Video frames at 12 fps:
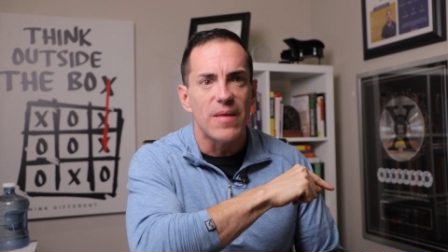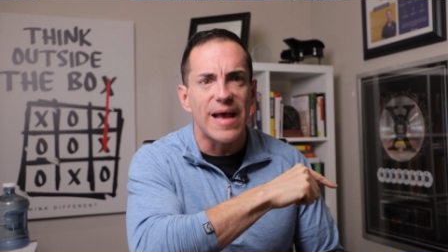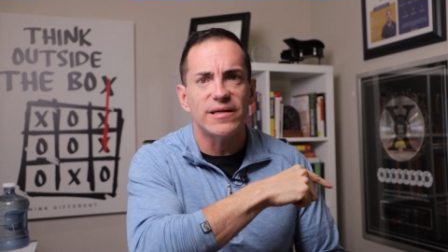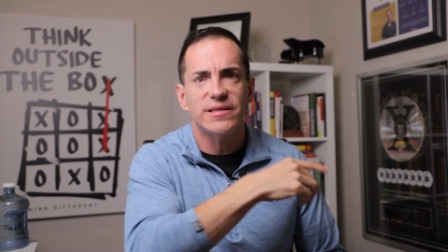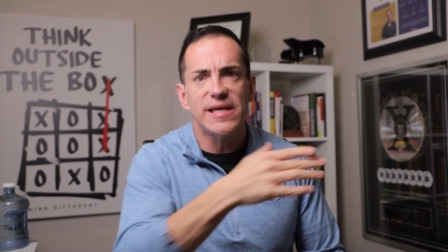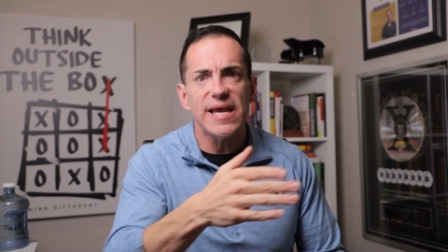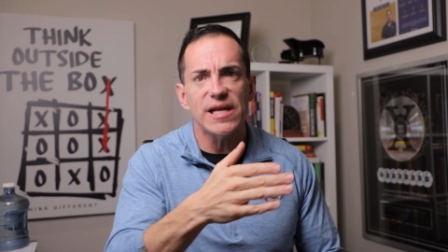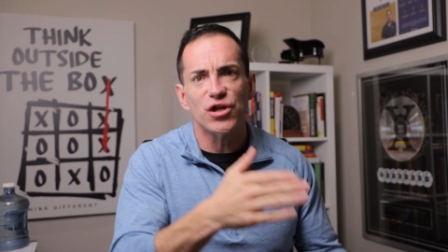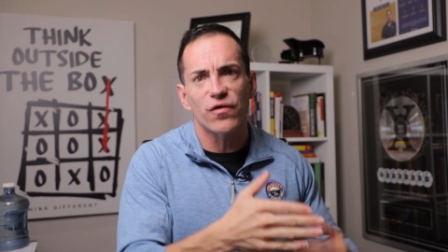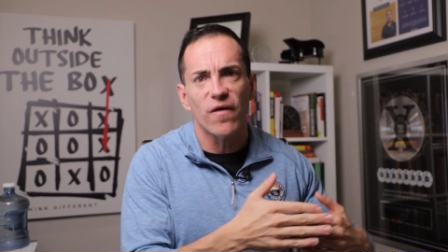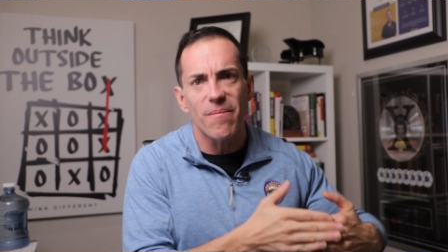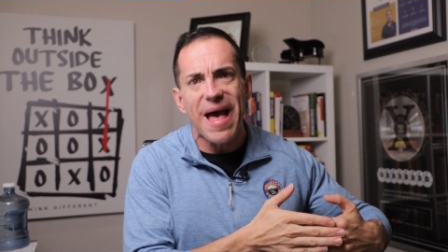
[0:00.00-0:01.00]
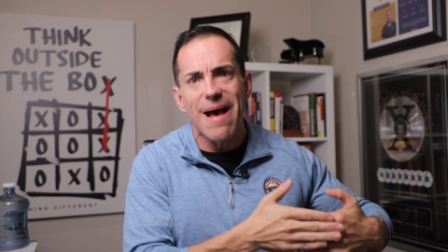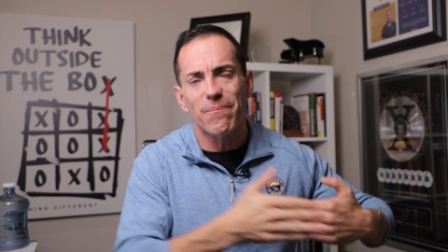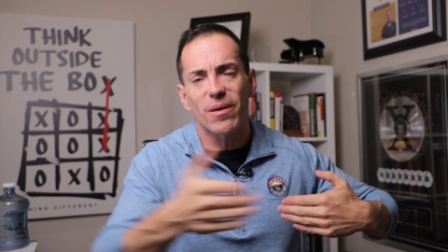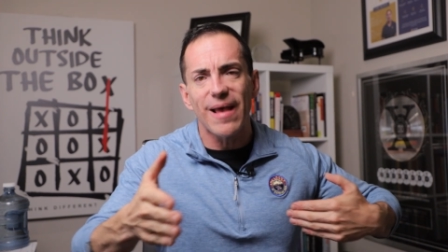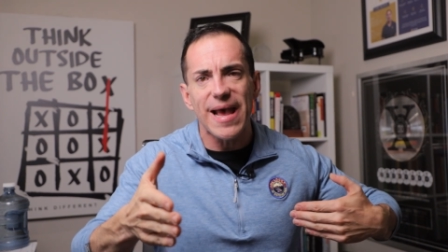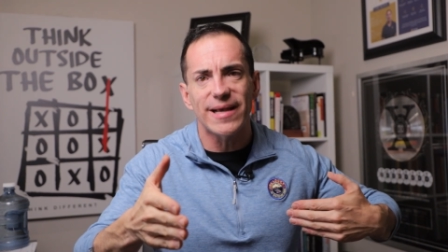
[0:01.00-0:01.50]
and teach from
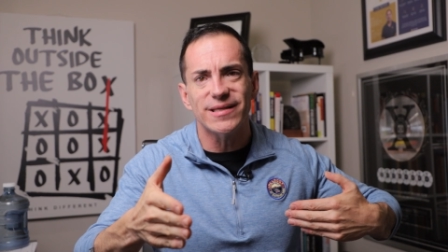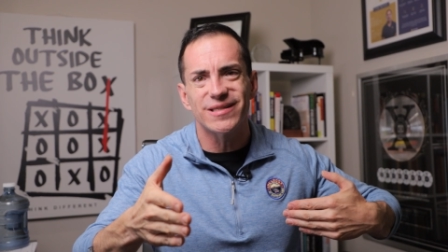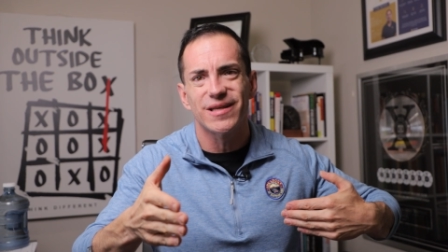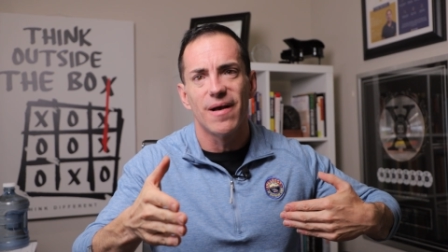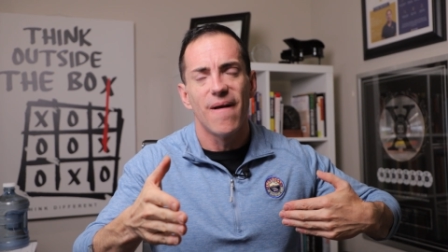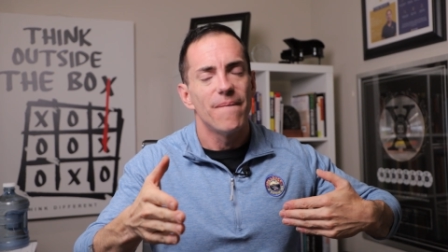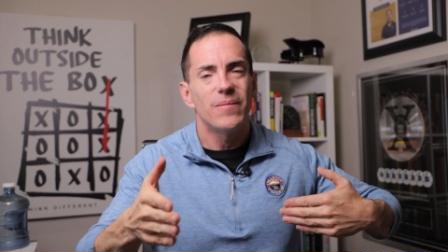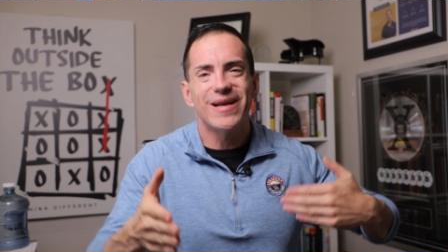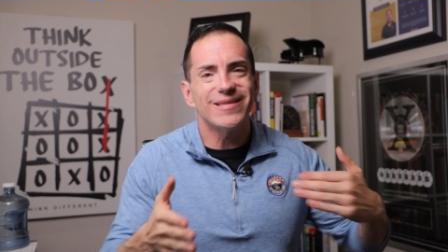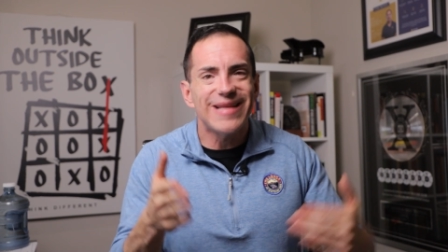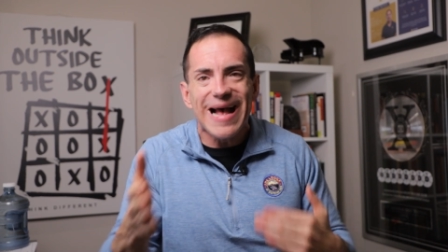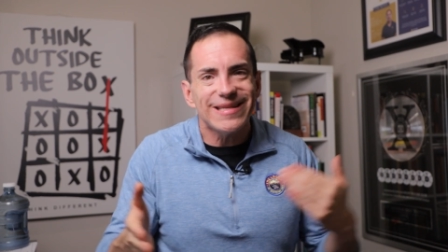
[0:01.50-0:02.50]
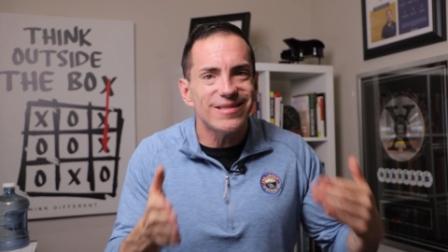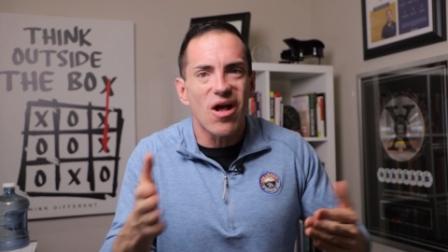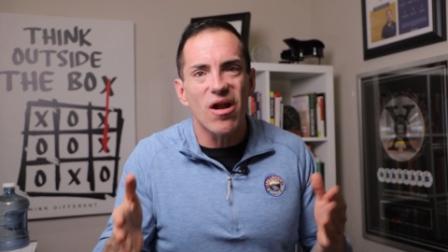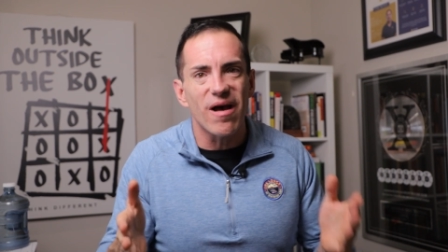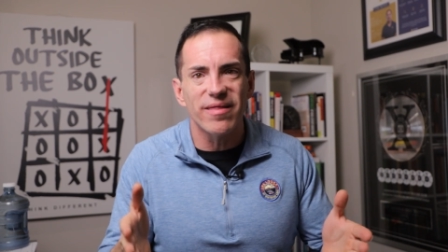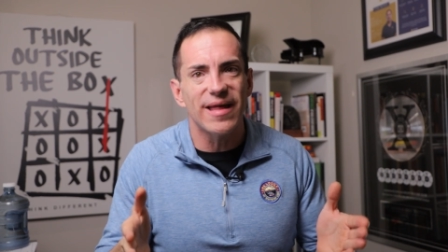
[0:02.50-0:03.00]
that place because that's
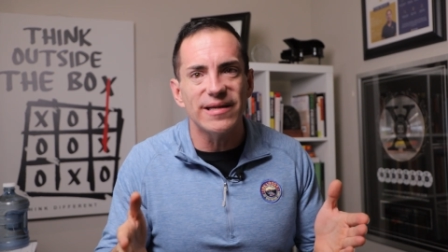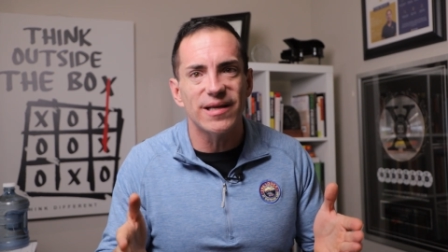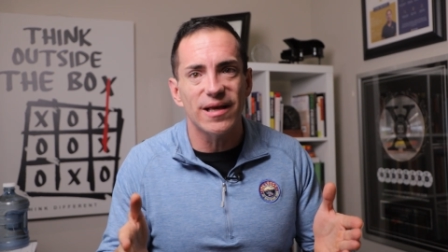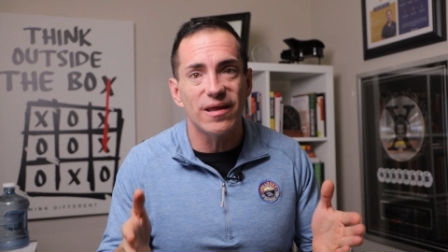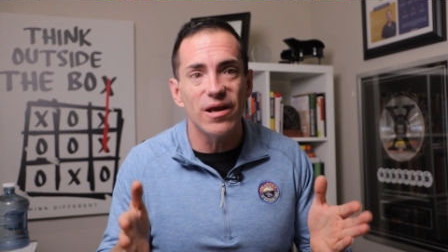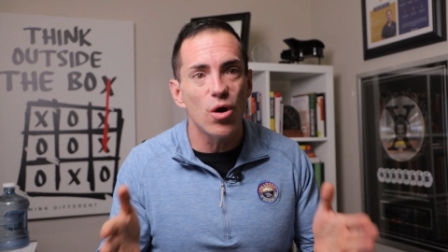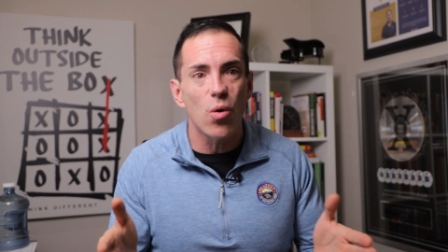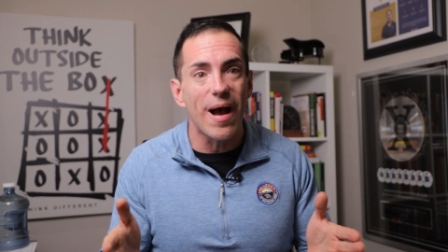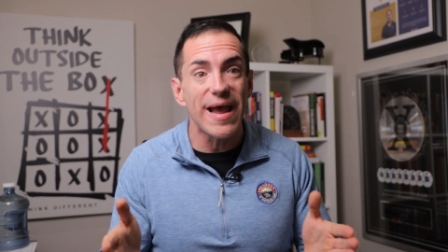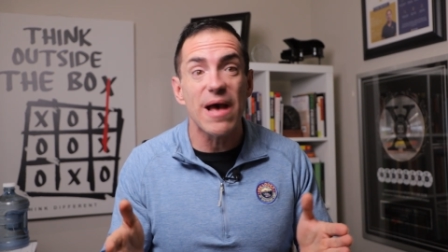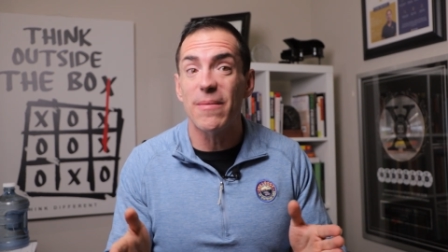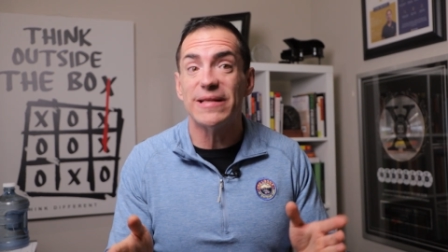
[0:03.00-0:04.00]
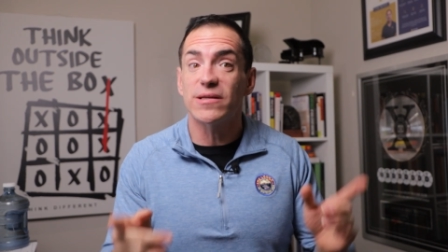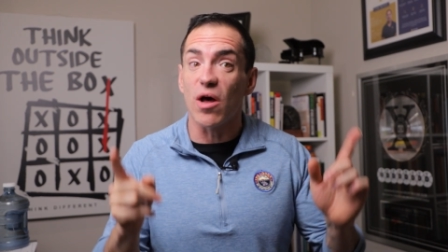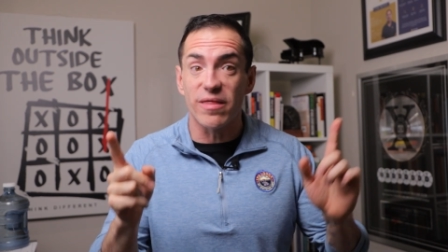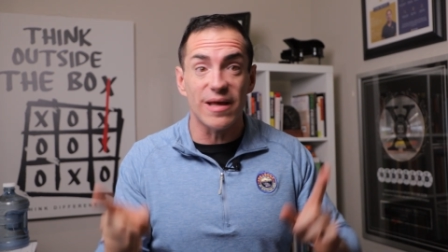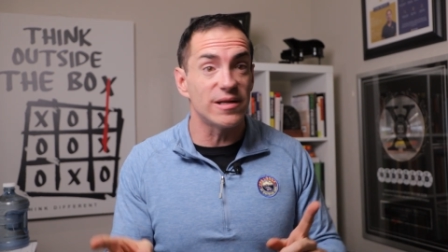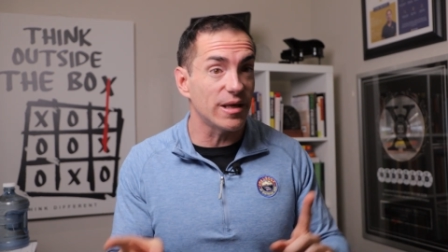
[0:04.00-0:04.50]
not authentically who I am. It's
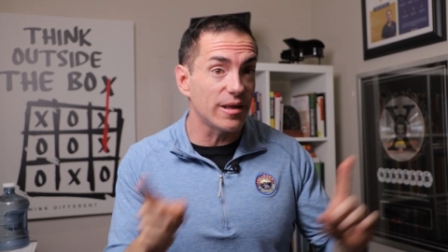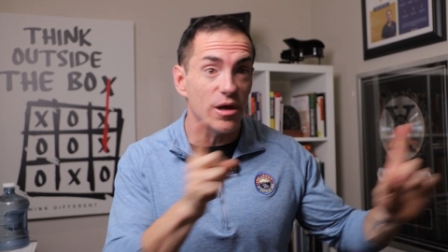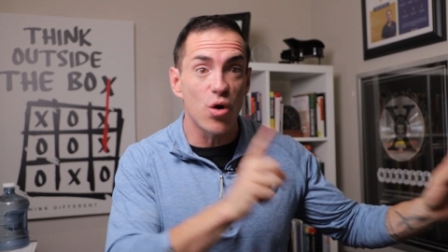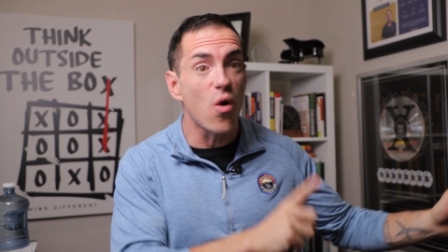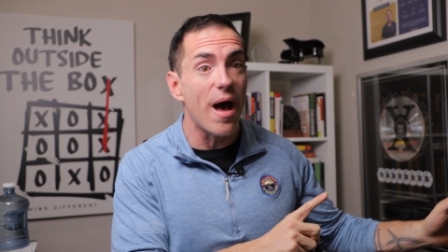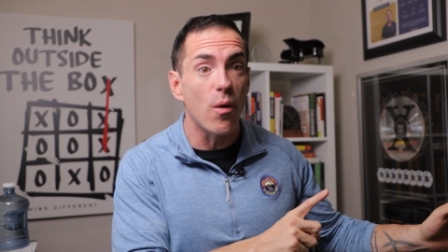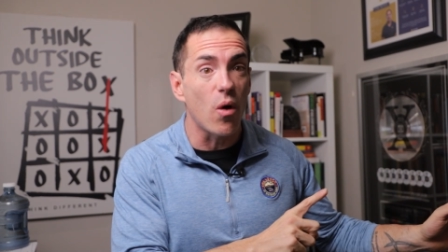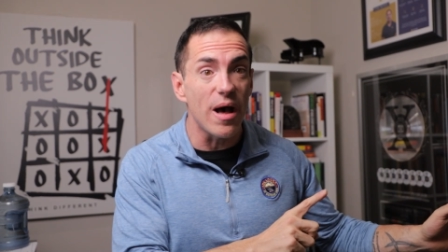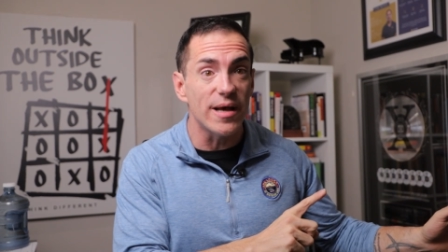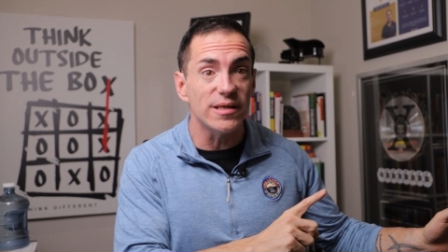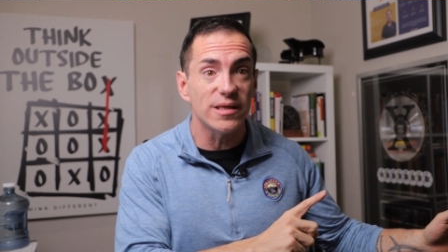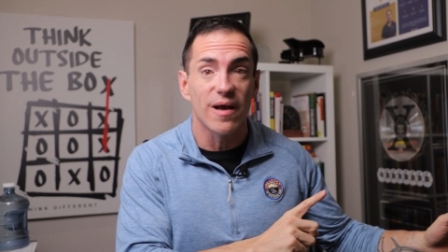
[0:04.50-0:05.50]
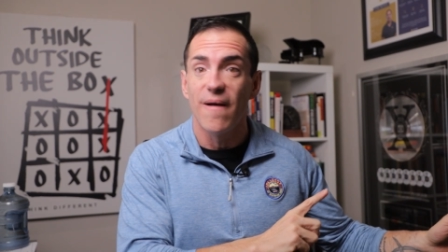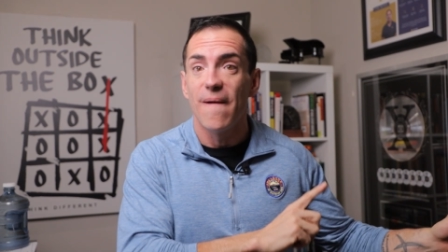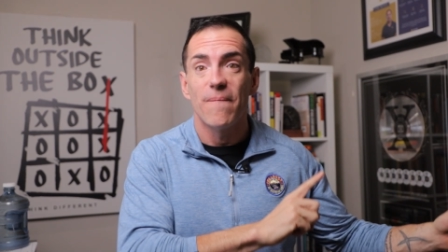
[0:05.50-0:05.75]
authentically who I was,